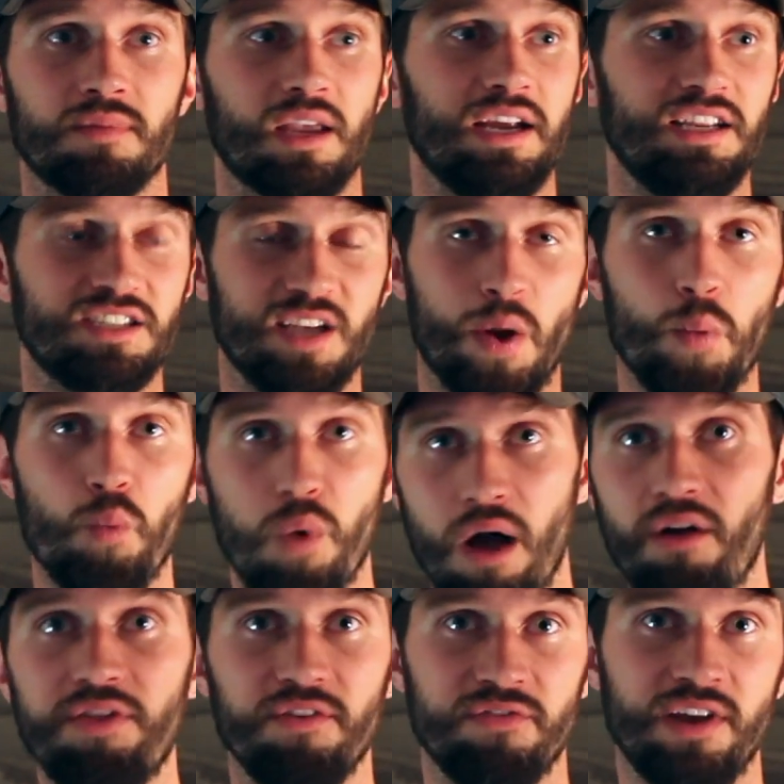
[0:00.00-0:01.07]
It is a
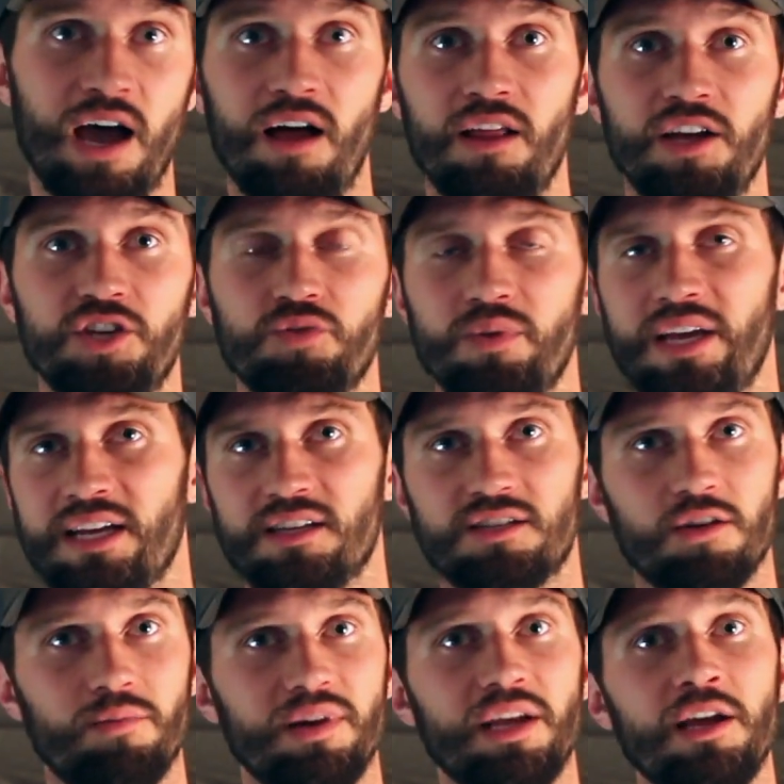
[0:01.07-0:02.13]
wealth of knowledge. We get
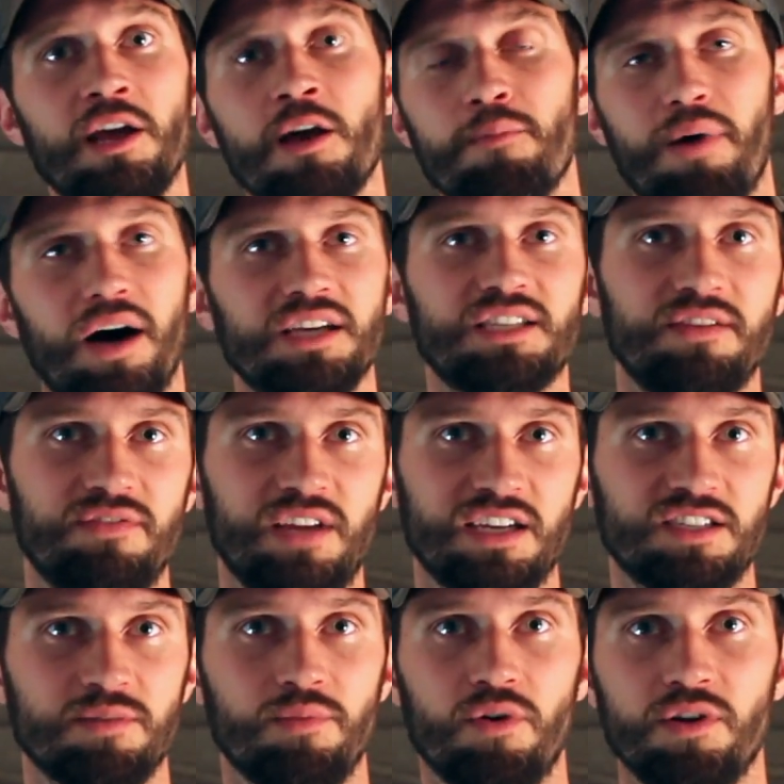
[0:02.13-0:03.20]
so many positive
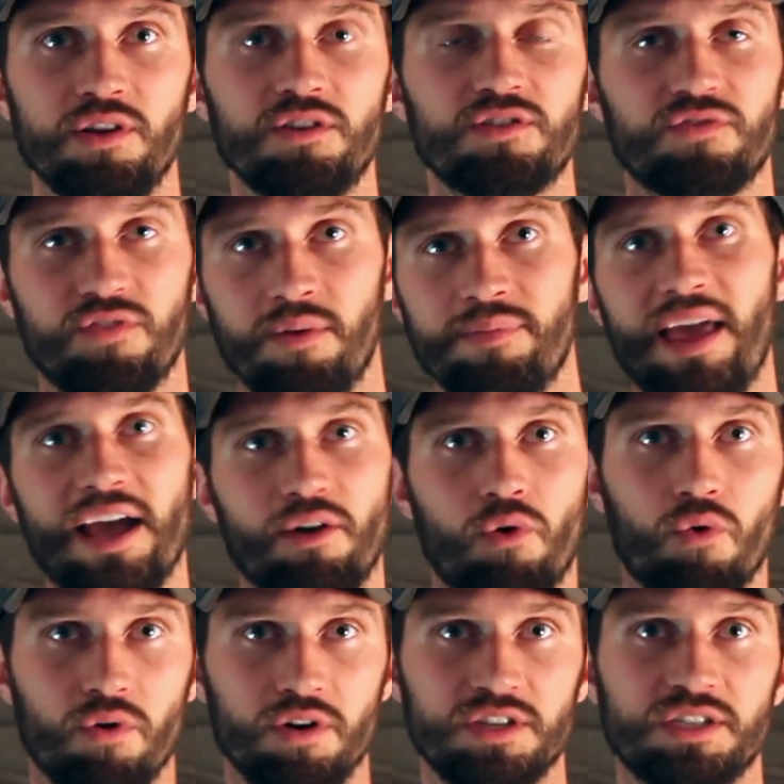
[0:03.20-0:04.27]
testimonials from that
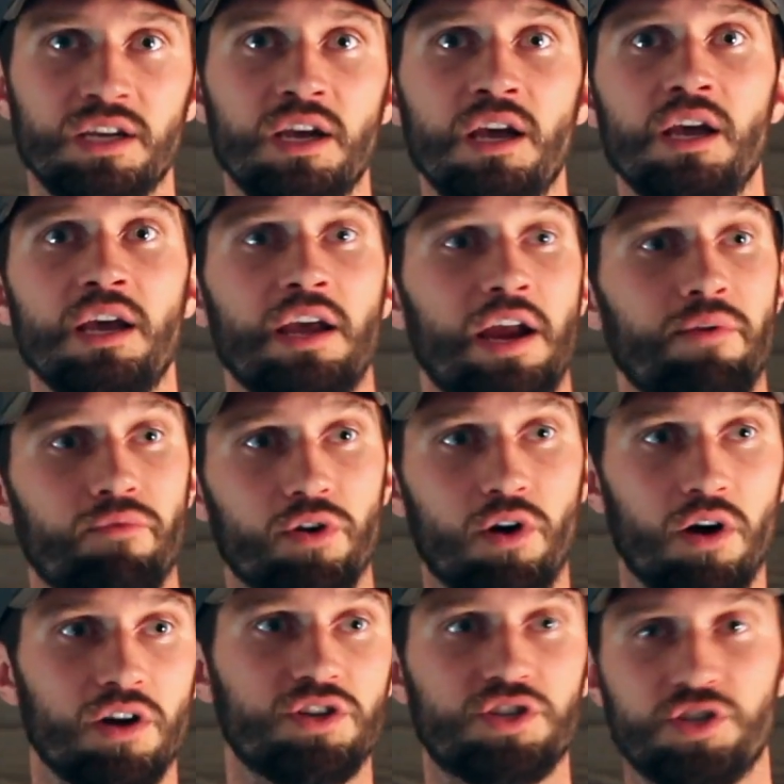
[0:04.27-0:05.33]
course in
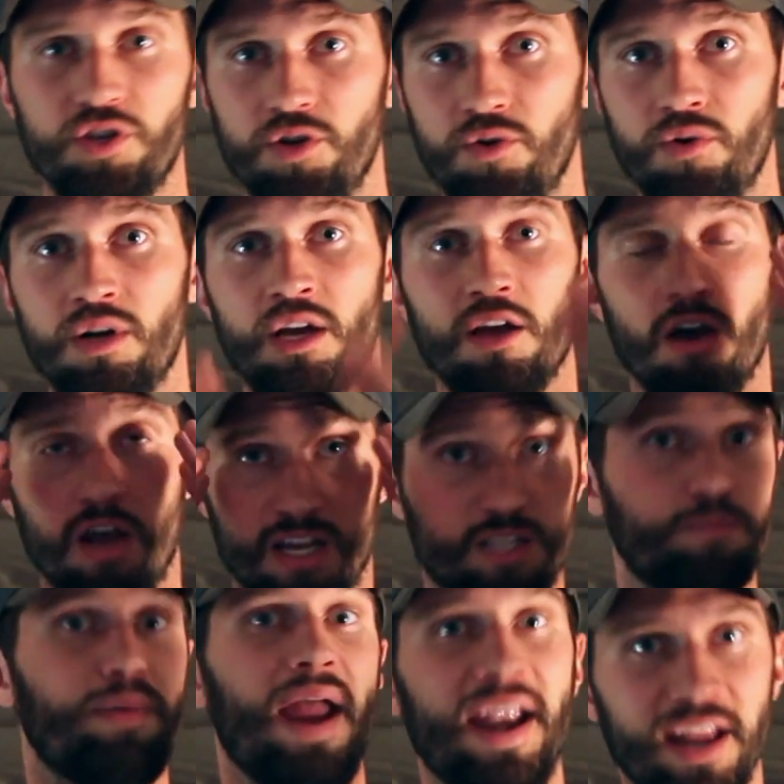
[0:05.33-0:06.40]
regards to
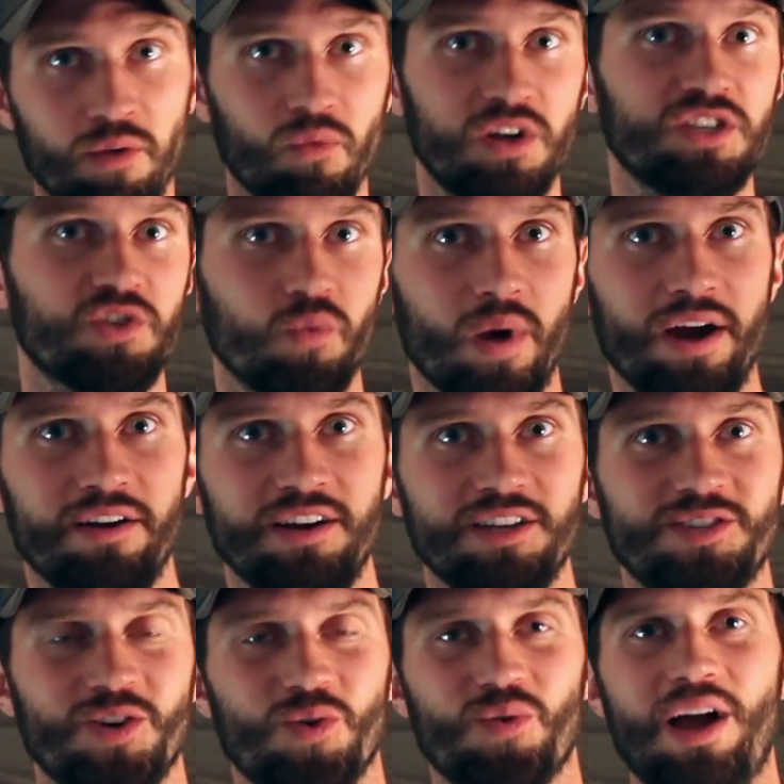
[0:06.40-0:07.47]
expanding one's
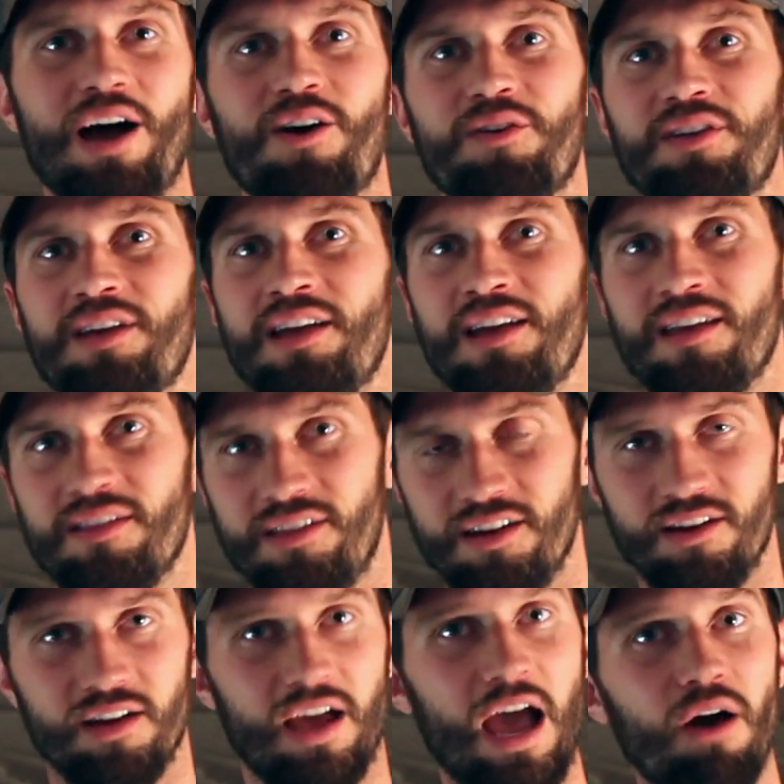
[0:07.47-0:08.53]
awareness around
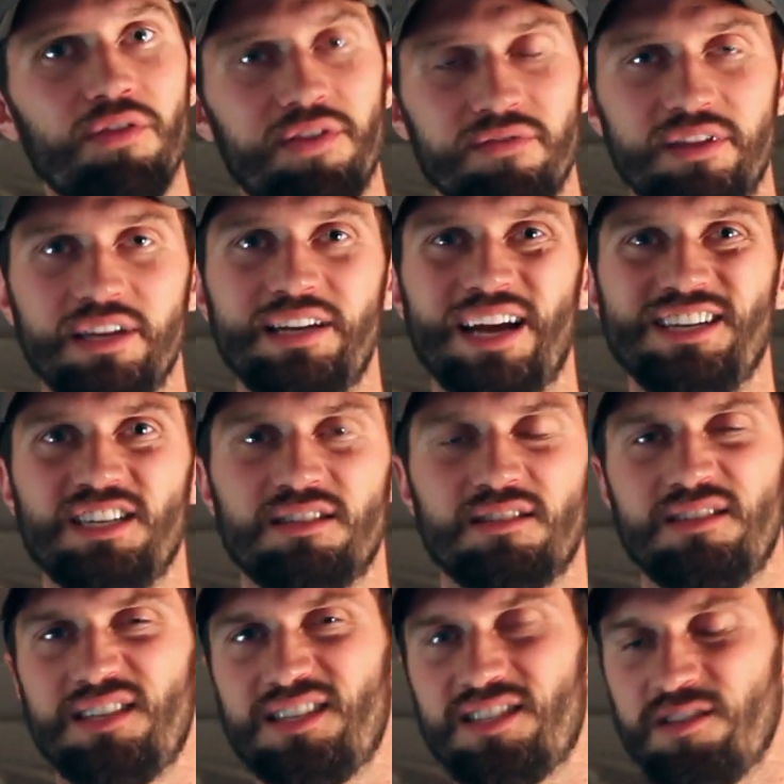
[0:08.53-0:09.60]
the health of the
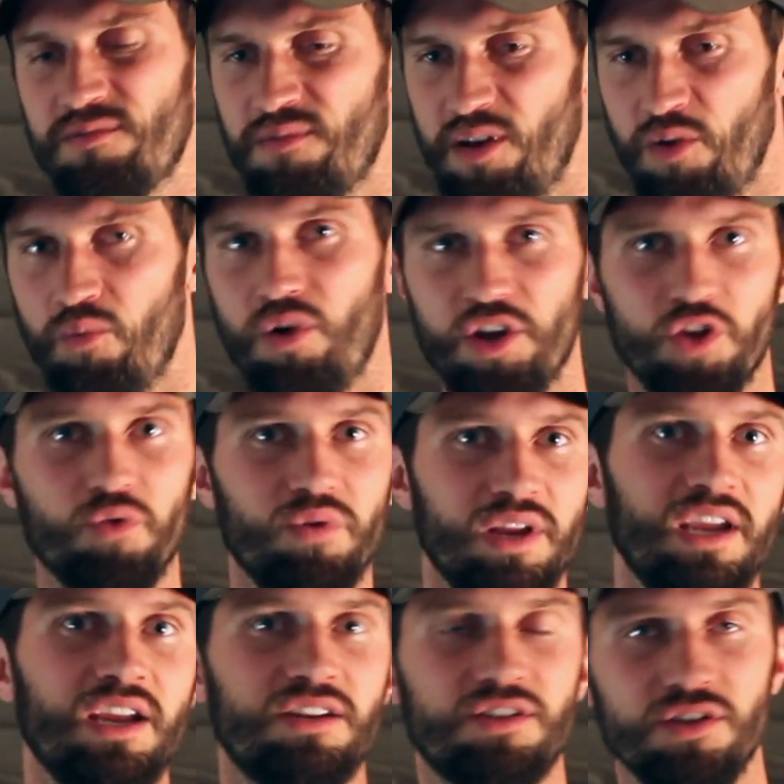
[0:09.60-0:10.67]
digestive system and what you
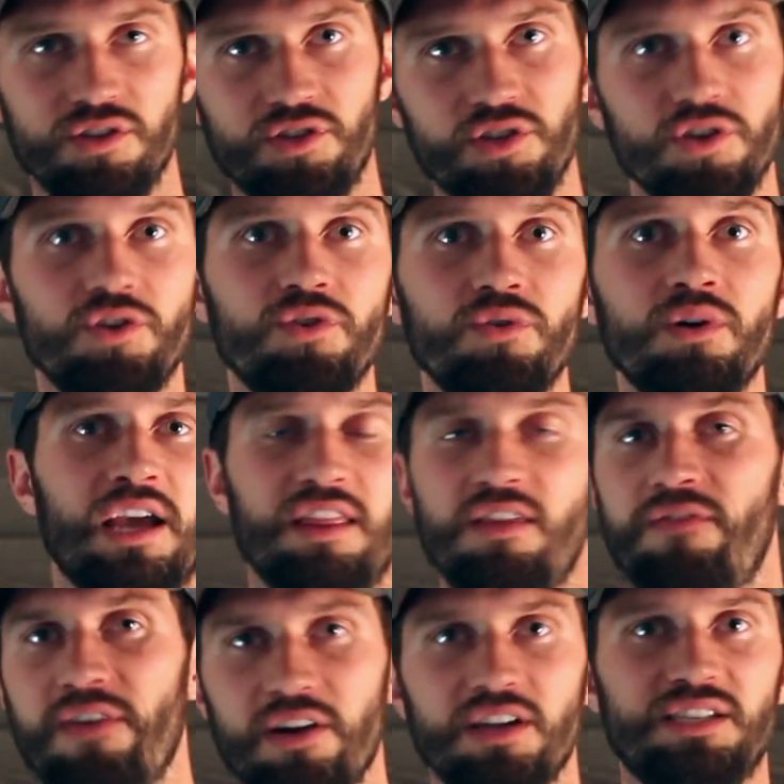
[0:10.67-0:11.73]
need to do and the
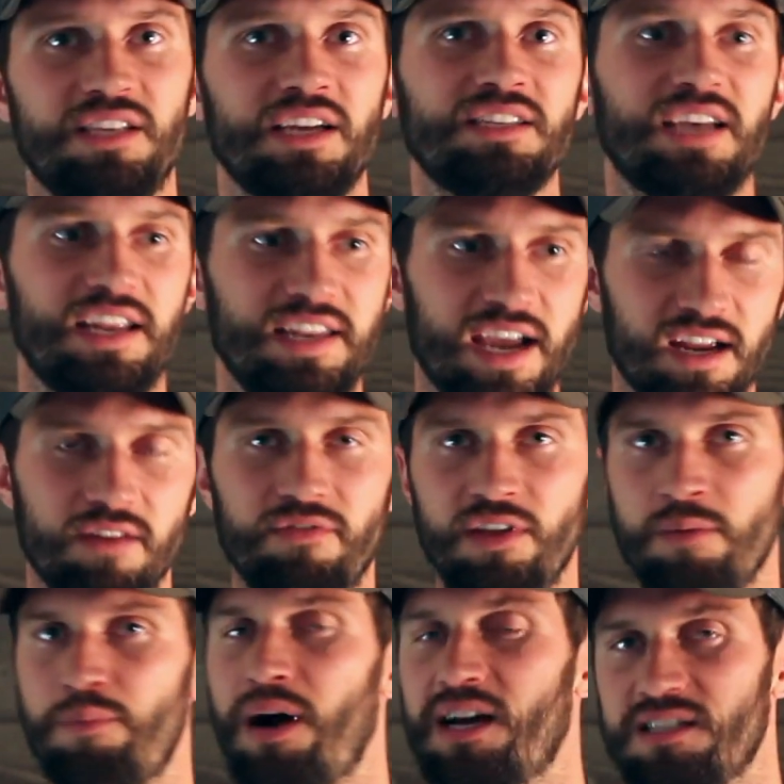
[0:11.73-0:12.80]
various things that negatively
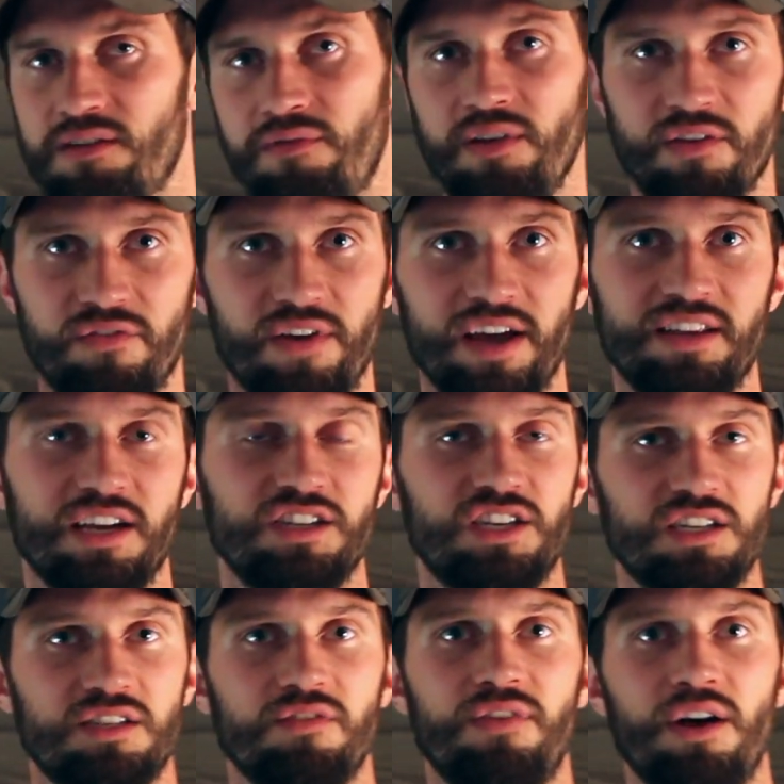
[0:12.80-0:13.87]
and positively affect
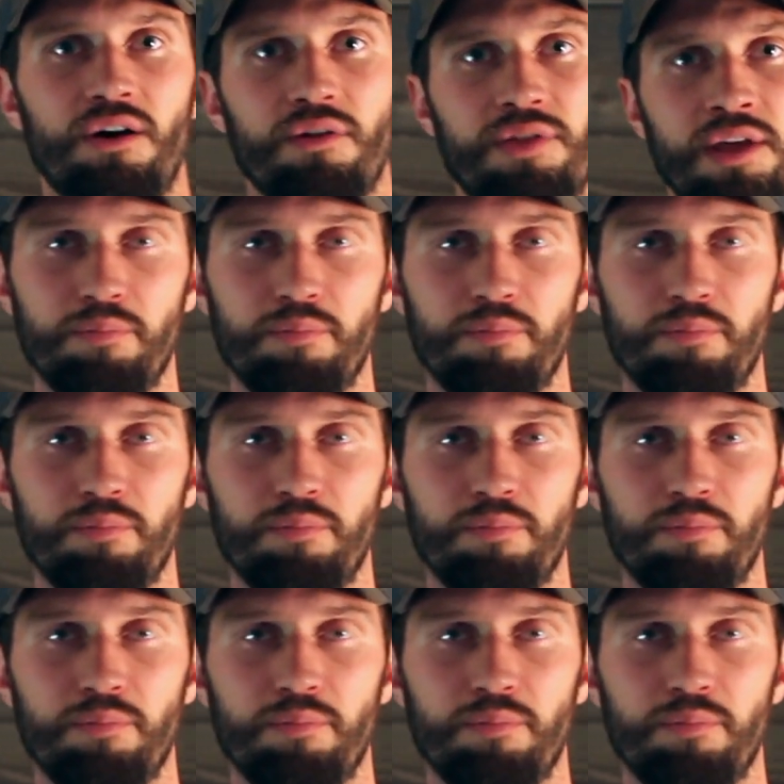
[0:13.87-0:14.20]
digestive health.